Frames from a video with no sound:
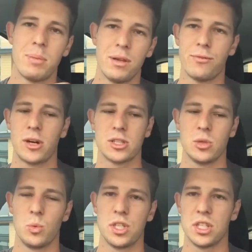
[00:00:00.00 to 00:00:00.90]

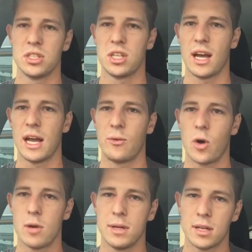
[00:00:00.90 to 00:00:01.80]
function, which is the
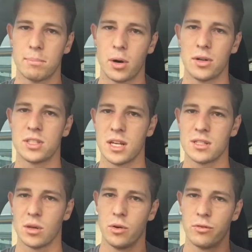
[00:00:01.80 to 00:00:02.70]
anaerobic
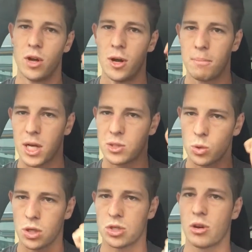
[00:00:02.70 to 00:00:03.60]
process of
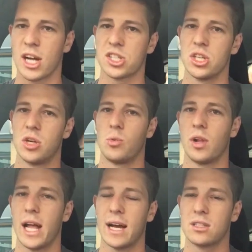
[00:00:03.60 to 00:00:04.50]
muscle contraction and
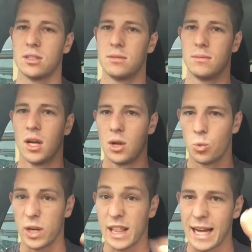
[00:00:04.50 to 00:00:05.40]

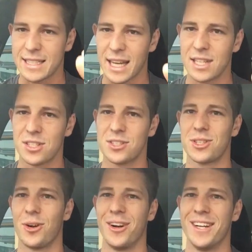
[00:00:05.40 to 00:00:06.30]
relaxation.
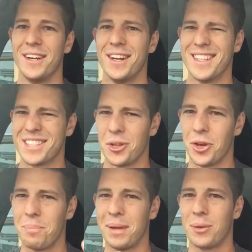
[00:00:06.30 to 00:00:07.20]
Sorry, there's a
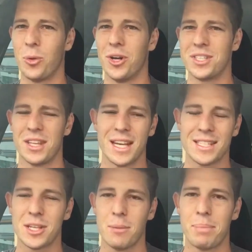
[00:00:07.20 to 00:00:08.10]
lot of big words in there.
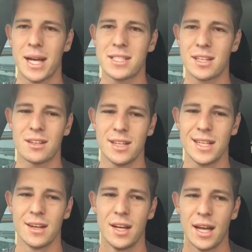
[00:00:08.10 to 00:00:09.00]
So
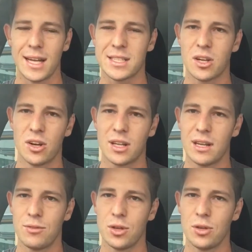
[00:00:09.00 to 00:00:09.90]
basically, it's going
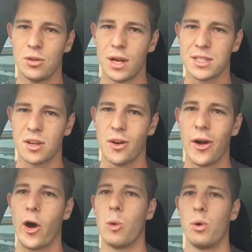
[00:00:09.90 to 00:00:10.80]
to
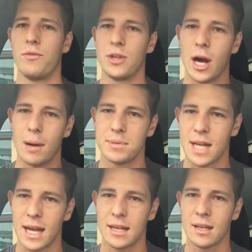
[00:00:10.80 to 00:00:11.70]
help with the
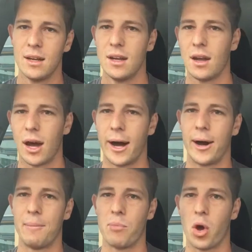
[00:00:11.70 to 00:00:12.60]
uptake
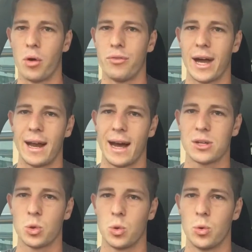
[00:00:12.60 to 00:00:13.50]
of that
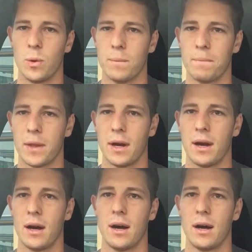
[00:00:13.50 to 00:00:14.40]
actual
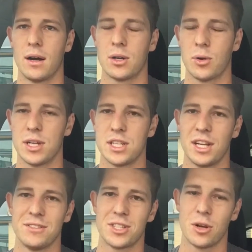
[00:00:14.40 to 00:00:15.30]

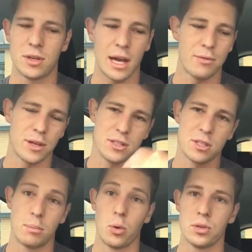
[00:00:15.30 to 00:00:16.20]
creatine. So caffeine
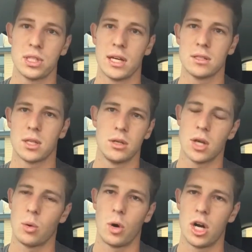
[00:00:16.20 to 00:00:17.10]
supports that. So
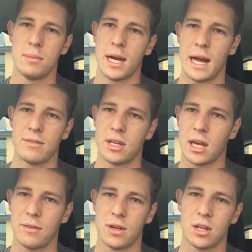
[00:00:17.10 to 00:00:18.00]
don't worry about having
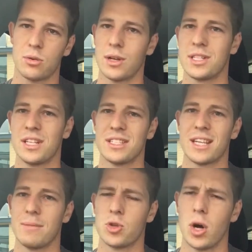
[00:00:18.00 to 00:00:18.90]
caffeine and creatine at the
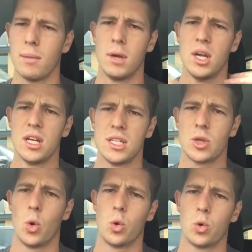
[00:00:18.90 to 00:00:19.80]
same time. It's
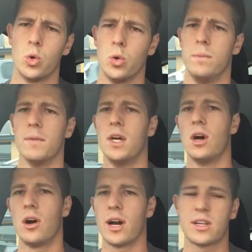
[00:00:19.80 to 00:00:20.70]
all good.
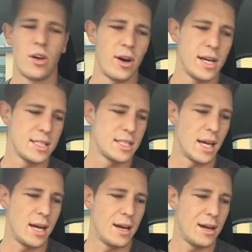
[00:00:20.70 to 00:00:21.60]
All right, guys.
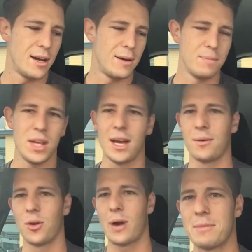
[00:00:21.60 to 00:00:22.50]
Yeah,
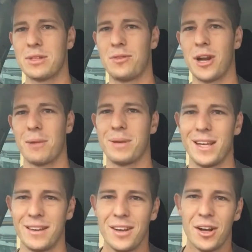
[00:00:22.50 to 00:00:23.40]
I'm gonna this vid up
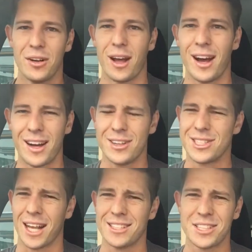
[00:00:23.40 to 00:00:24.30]
here.
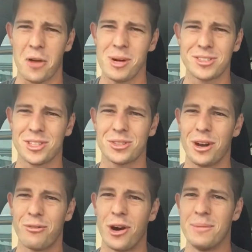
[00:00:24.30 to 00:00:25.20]
So much for a
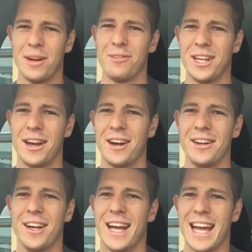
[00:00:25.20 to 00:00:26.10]
3 to 5 minute video.
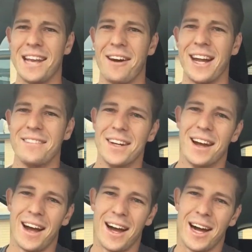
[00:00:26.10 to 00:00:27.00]
Anyway,
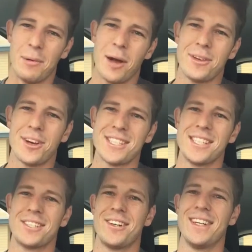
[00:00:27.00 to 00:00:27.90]
hope you guys
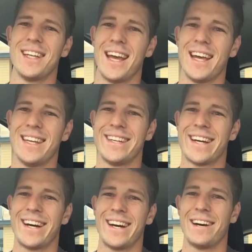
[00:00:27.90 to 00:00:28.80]
enjoyed, and
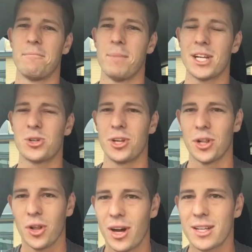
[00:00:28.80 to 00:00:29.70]
make sure you
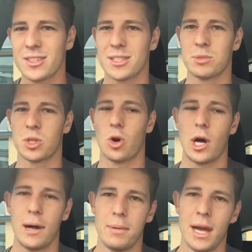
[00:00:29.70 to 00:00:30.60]
like and
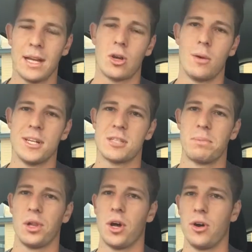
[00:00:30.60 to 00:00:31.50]
subscribe. Any comments
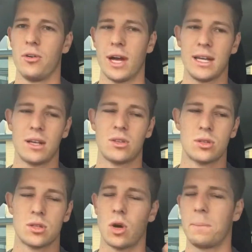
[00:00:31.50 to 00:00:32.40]
below, any
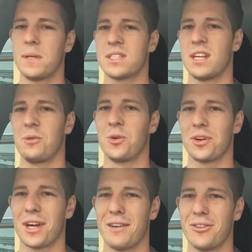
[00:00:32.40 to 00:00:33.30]
topics that you
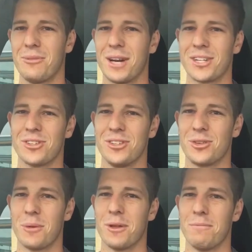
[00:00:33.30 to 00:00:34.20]
want covered, make sure you
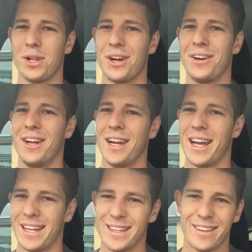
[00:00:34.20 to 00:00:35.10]
drop them below,
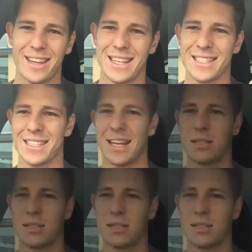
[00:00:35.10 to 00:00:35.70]
and I'll catch you in the